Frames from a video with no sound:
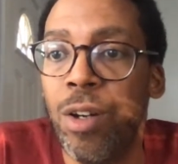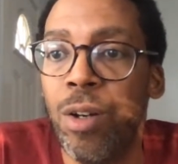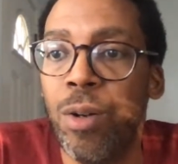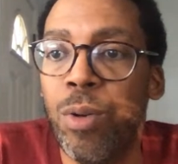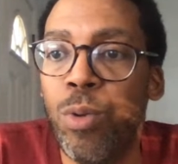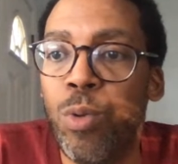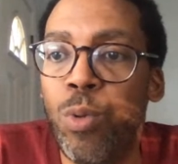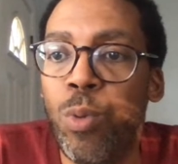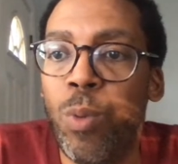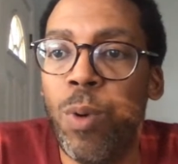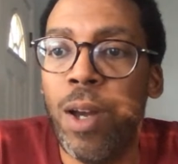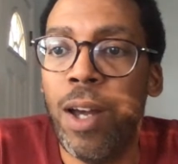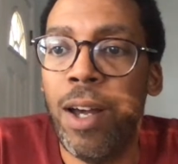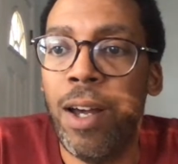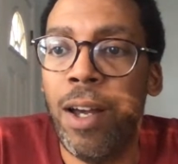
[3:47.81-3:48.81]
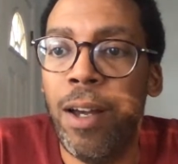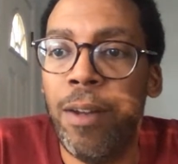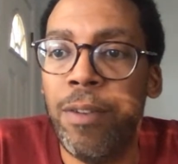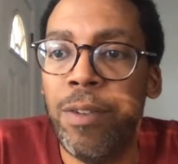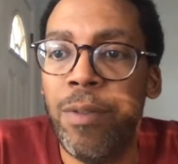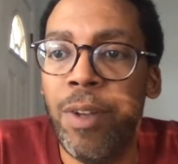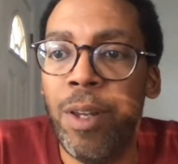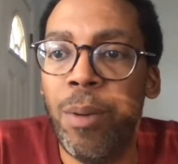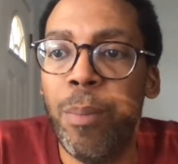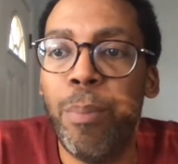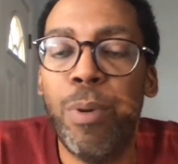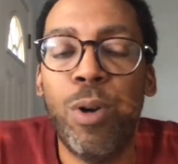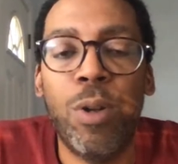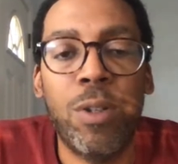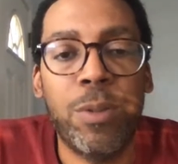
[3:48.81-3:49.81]
who developed
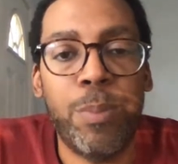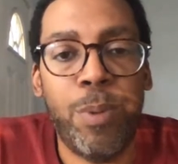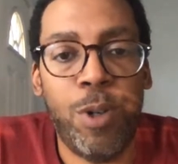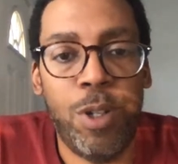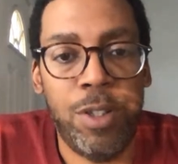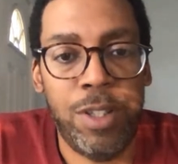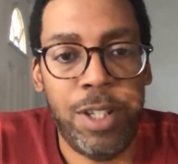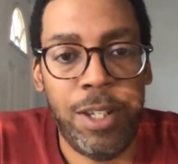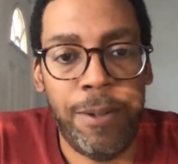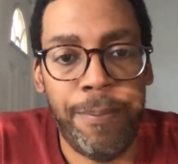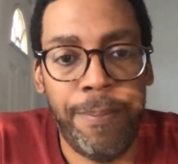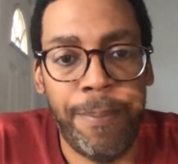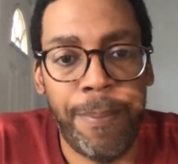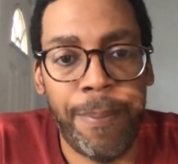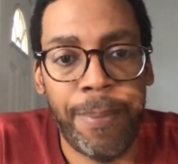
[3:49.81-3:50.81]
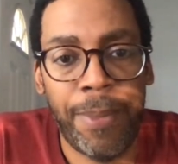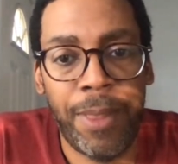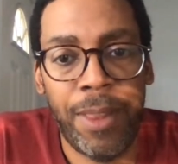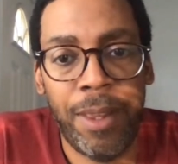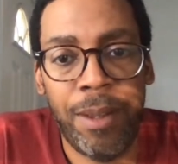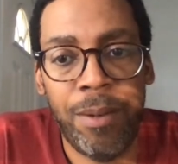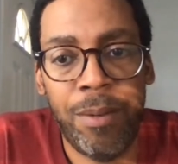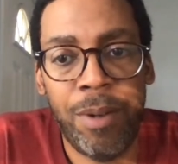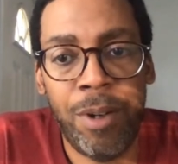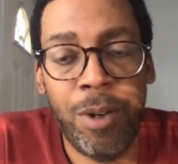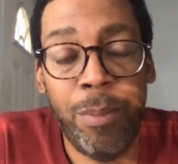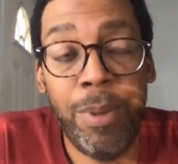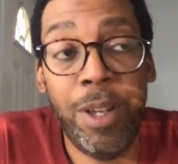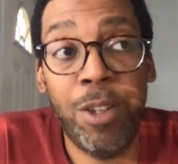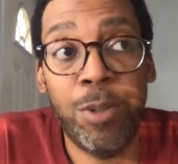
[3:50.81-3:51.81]
Bell's palsy.
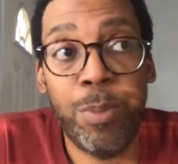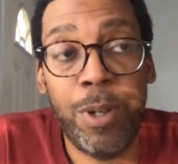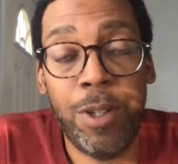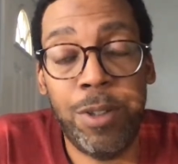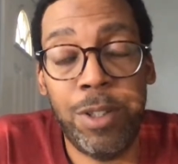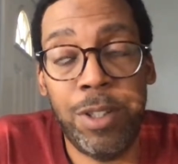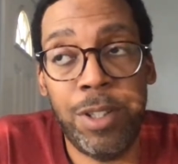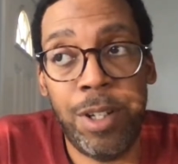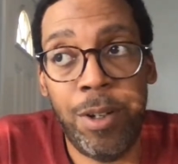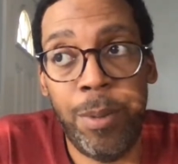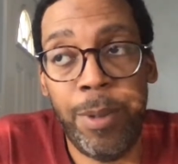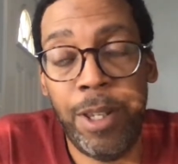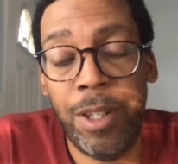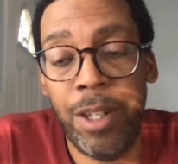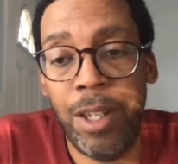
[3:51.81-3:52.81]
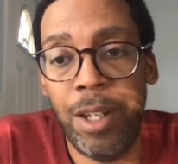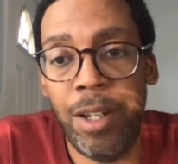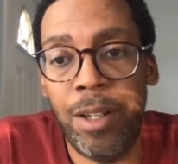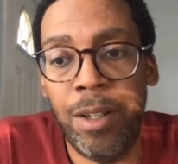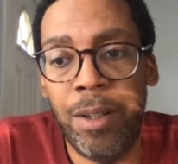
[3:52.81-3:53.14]
Sorry about that.